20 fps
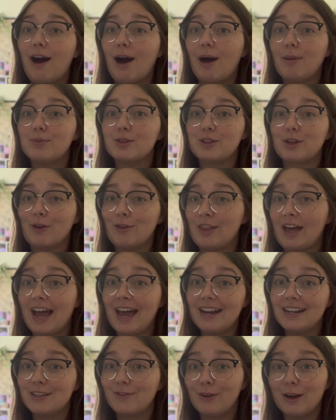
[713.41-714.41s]
So that
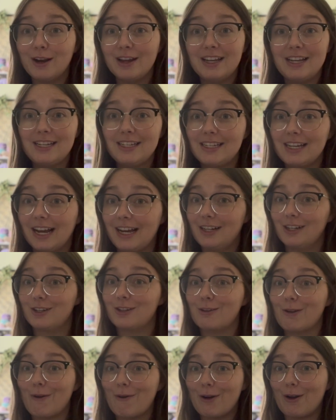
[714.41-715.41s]
is very easy. I just
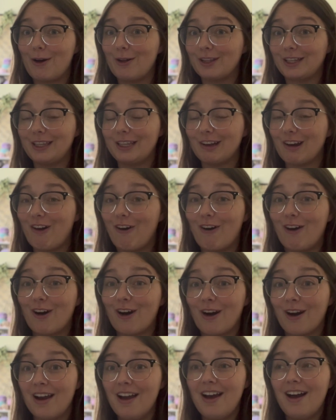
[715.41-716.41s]
throw it all in the
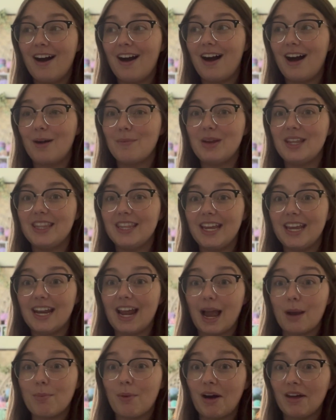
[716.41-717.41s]
car. And then
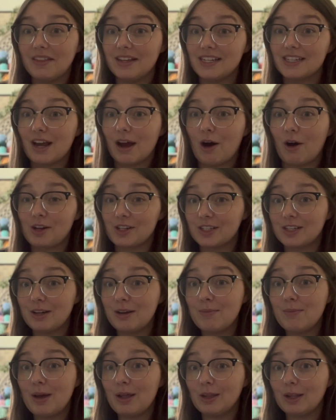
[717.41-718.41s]
I bought these
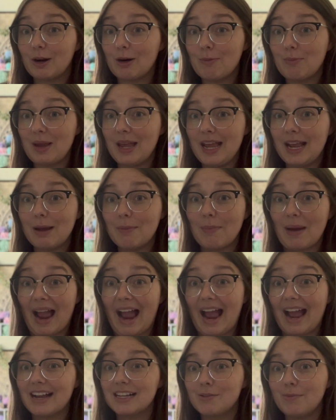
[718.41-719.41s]
awesome little pink
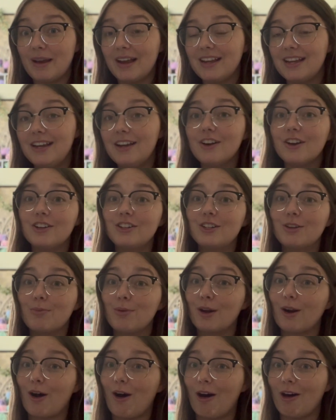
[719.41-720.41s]
bags back here to
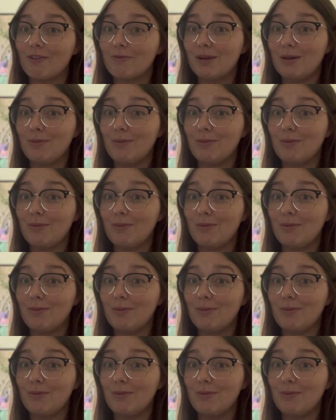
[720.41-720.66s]
put all of my